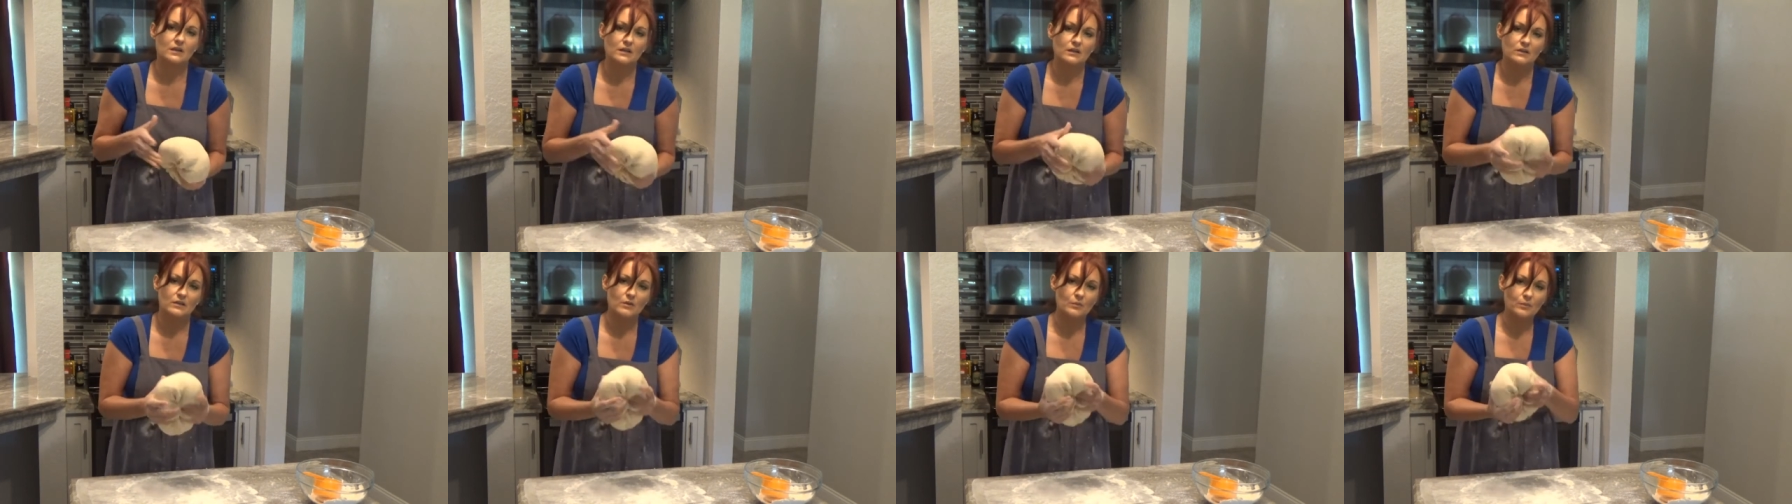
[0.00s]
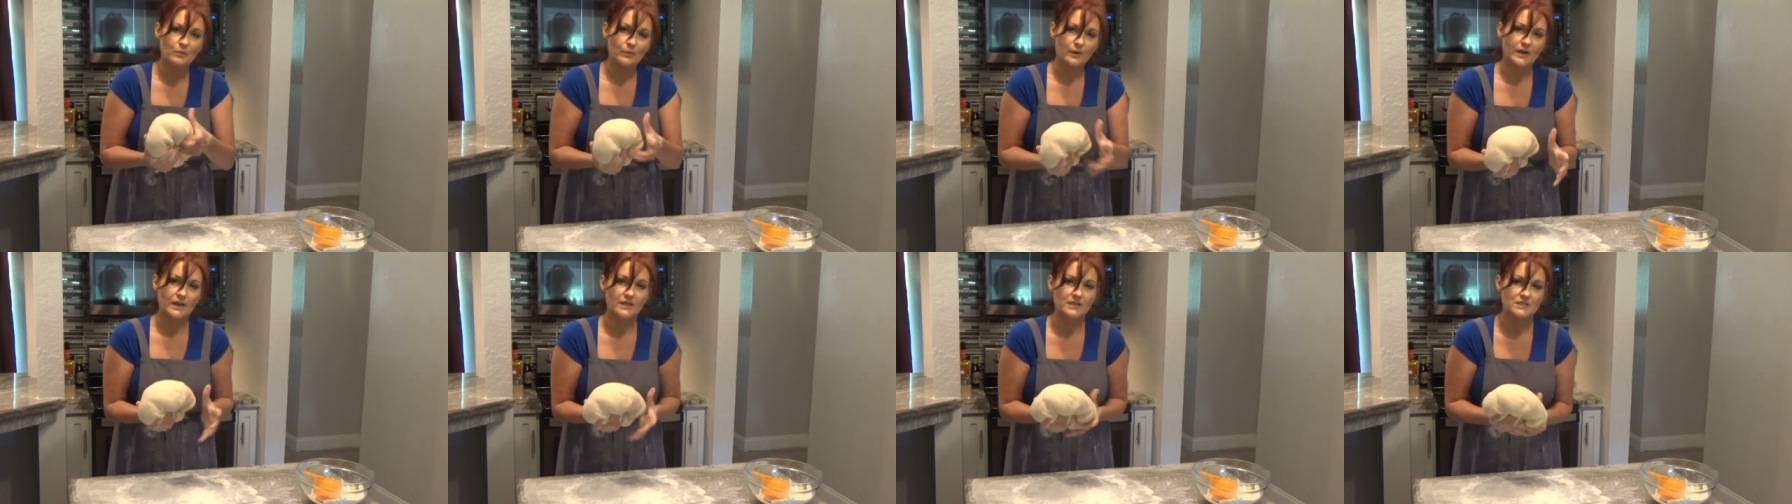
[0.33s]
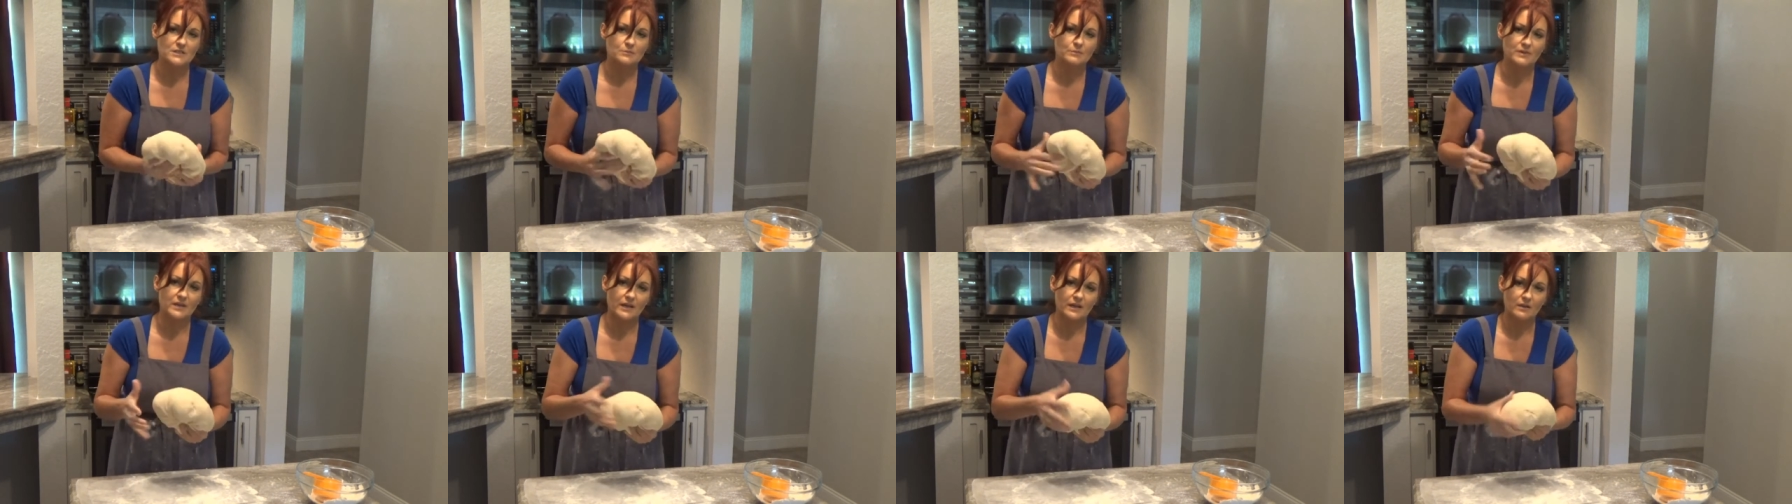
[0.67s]
the bread to
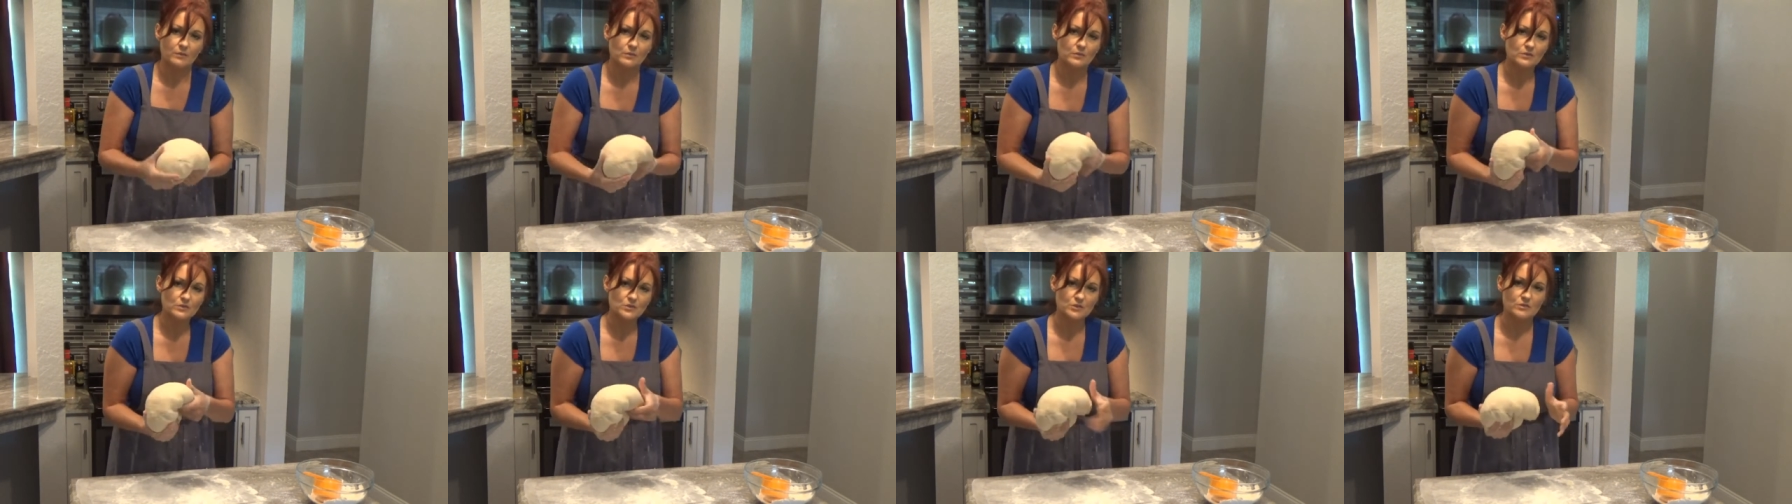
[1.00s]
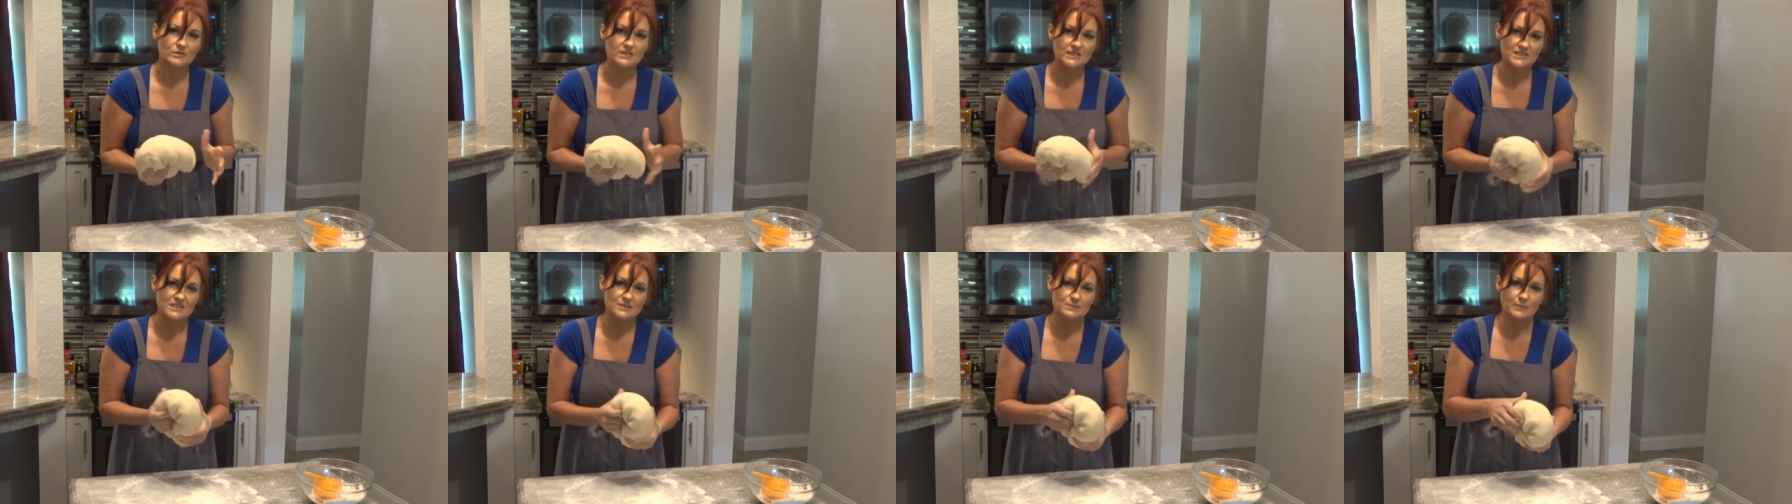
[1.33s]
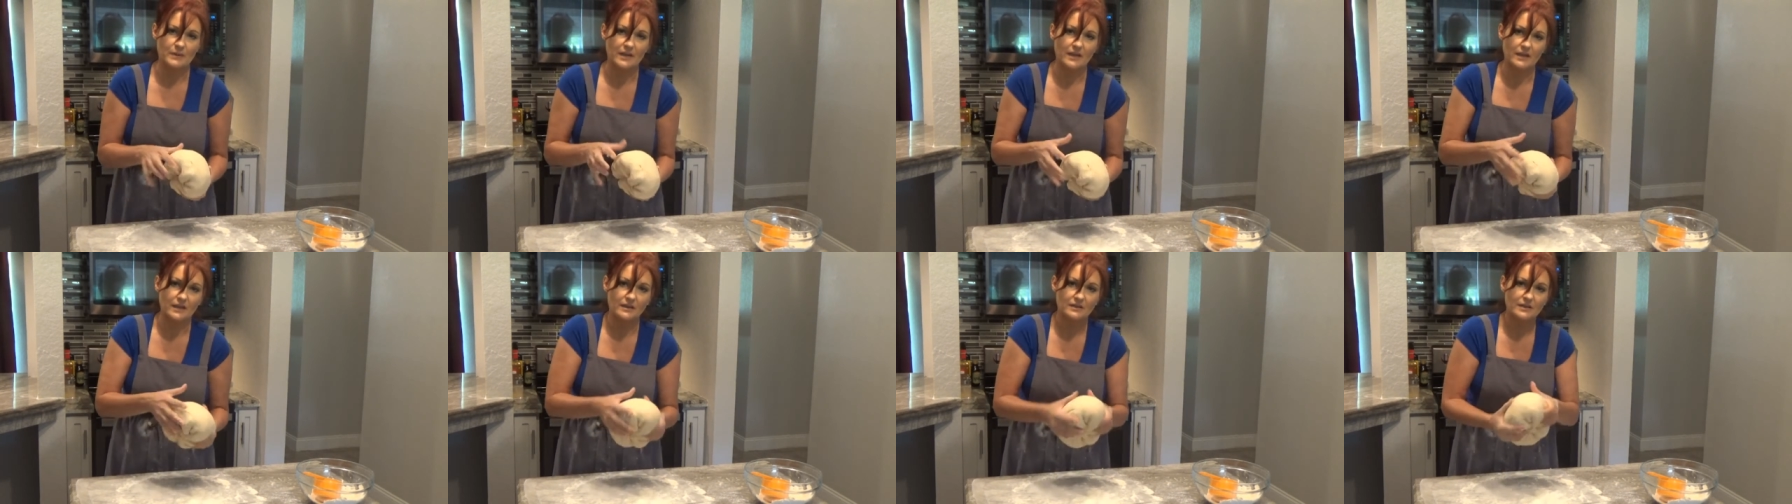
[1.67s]
be able to
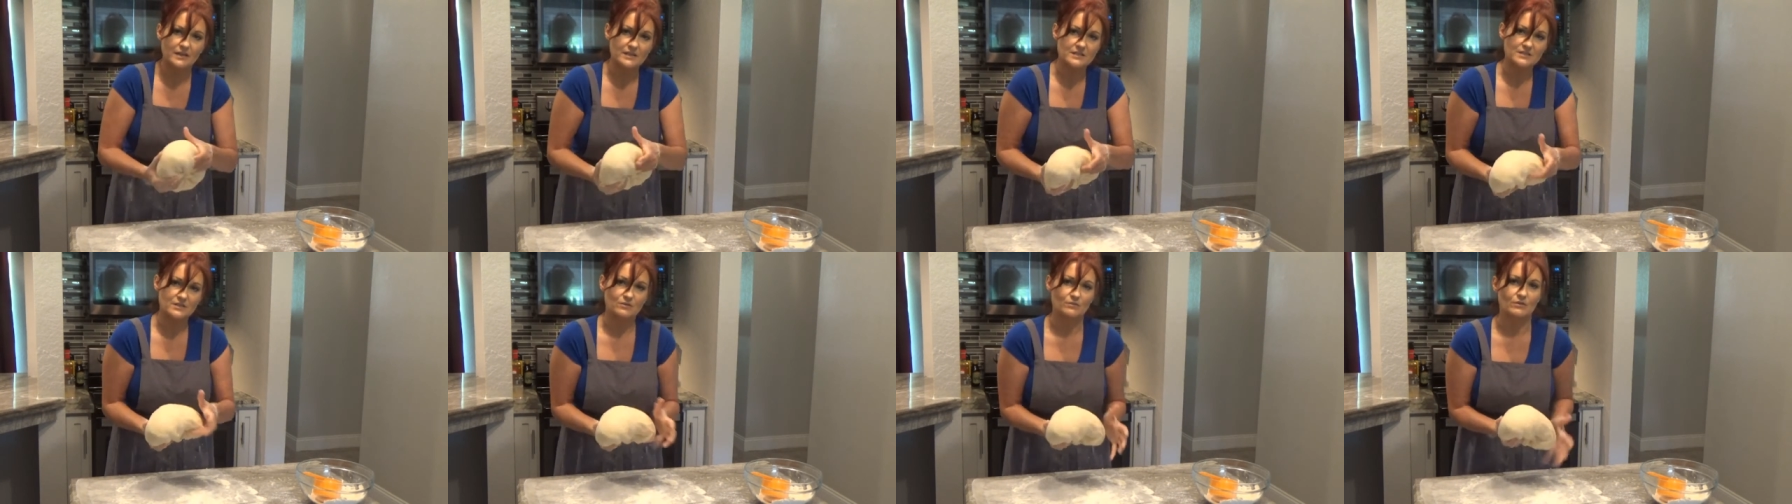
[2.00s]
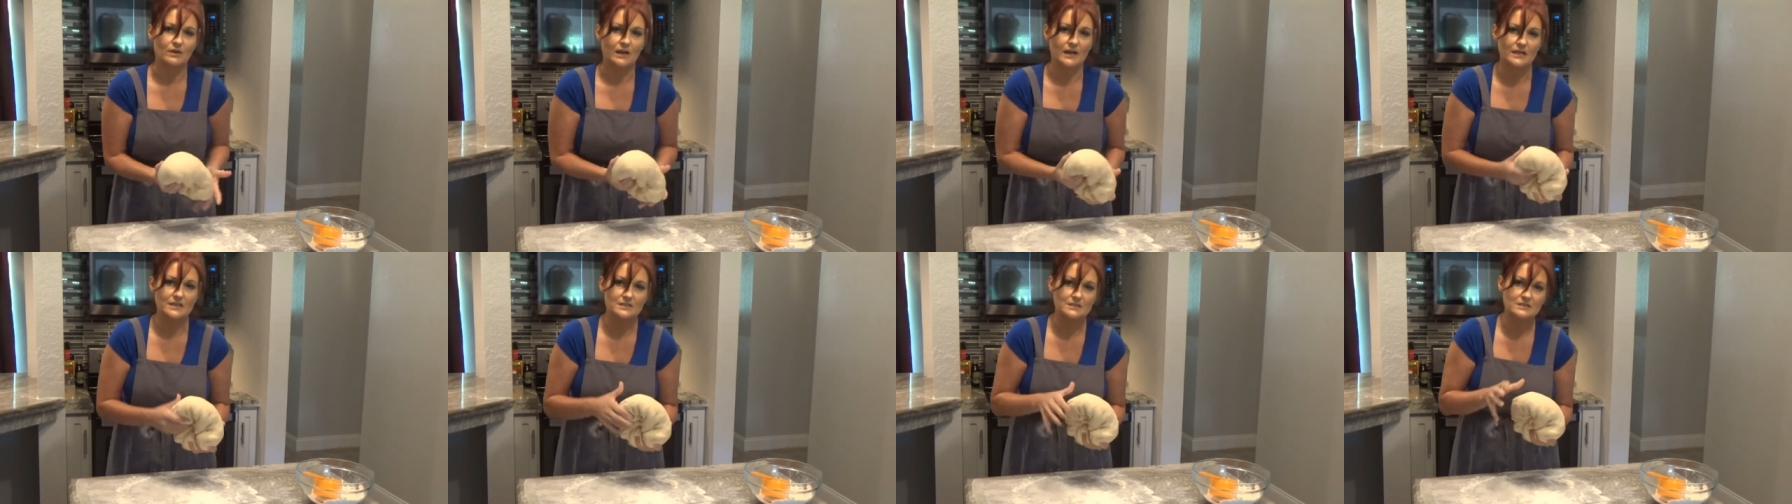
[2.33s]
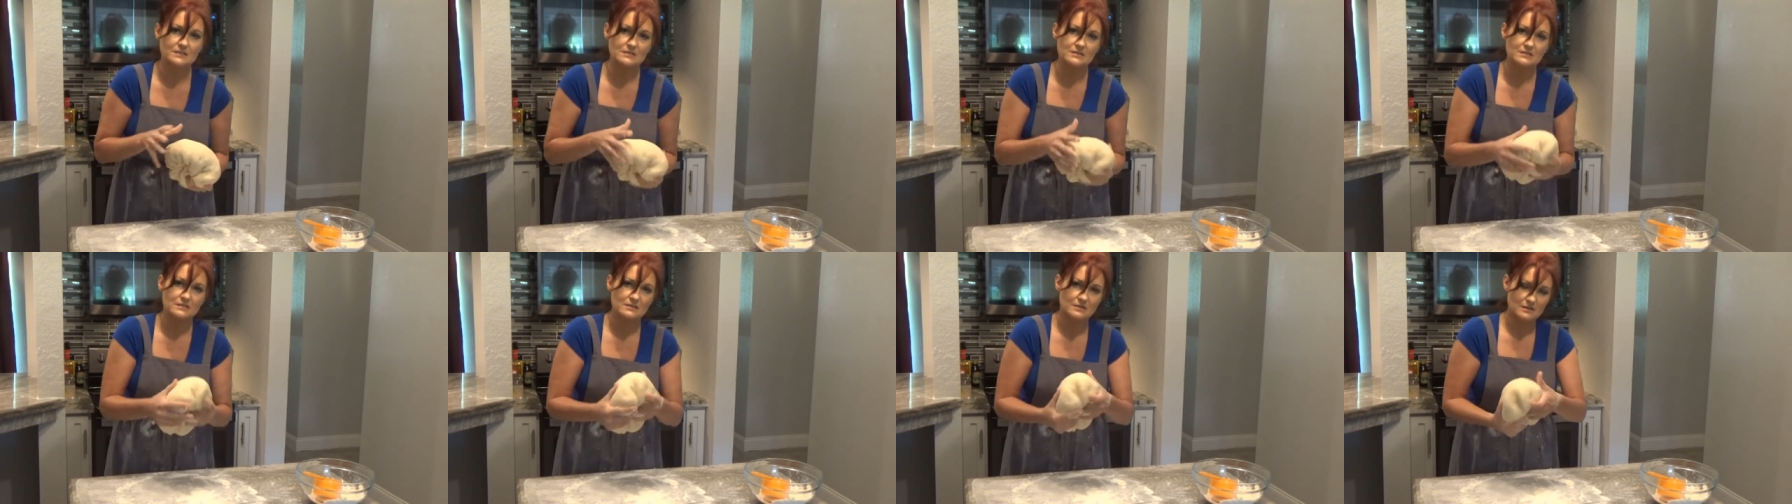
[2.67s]
expand as it
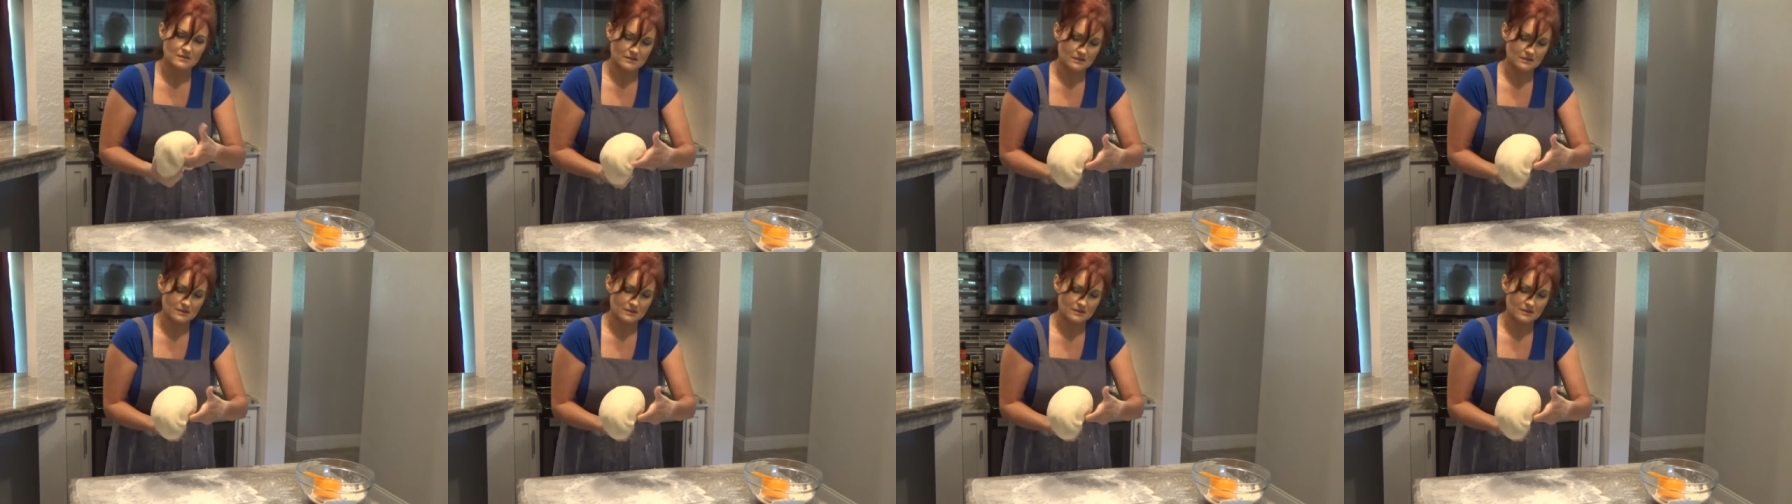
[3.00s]
rises.